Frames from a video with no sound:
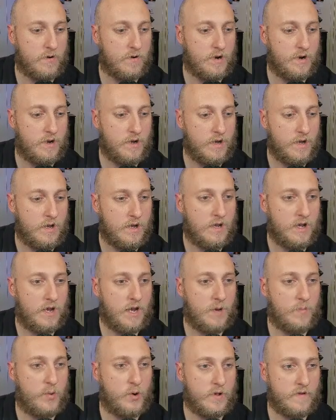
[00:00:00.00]
and
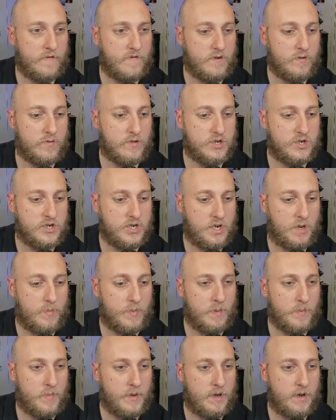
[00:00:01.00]
I pull a few of the sheep
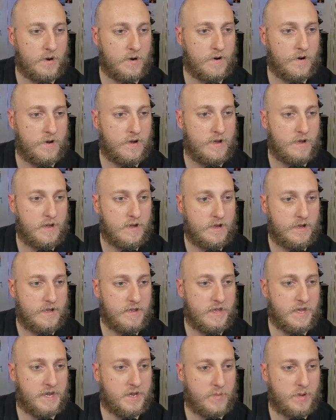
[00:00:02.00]
up here.
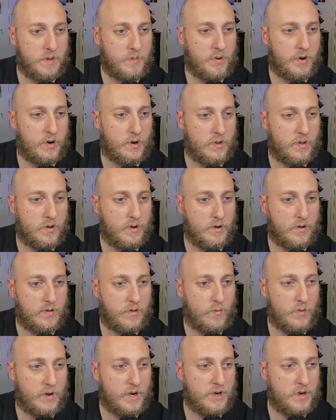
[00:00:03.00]
They can be part of the
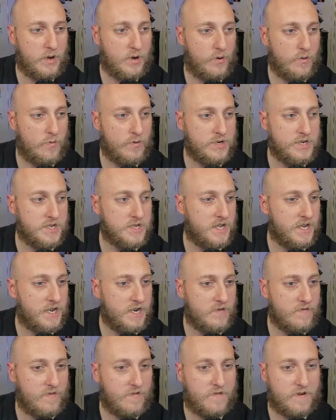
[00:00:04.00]
window, which is kind
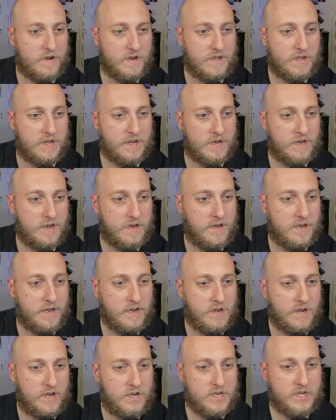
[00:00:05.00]
of a fun thing.
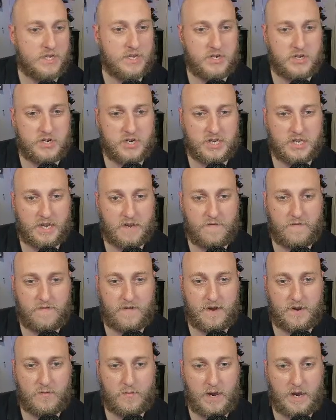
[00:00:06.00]
So these are just like
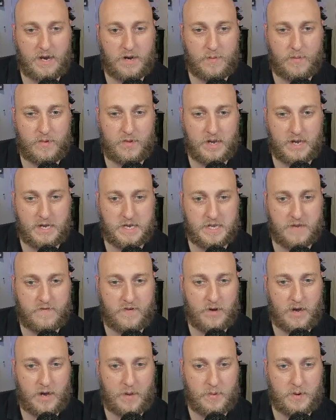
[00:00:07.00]
fun random things if you
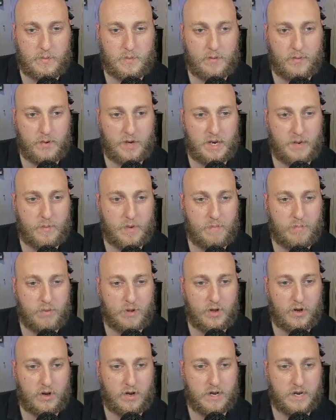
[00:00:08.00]
happen to be reading my
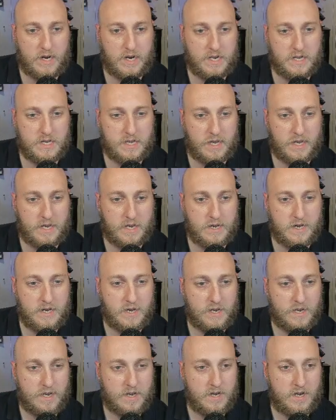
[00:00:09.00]
blog and it's like
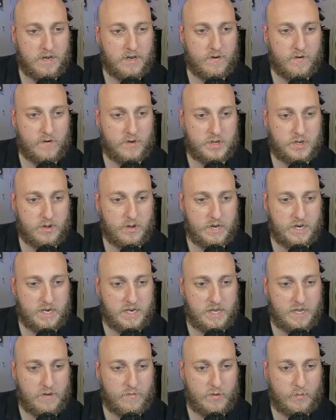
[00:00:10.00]
you're also like
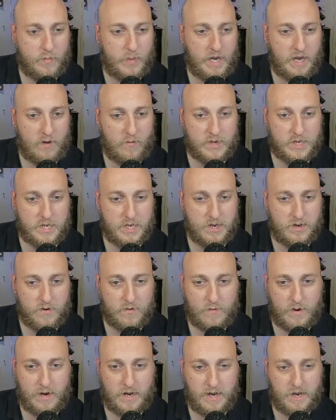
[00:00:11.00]
dealing with penguins in your
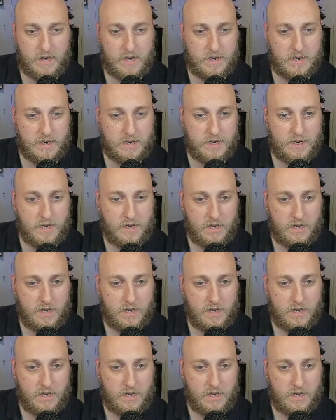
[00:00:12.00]
way and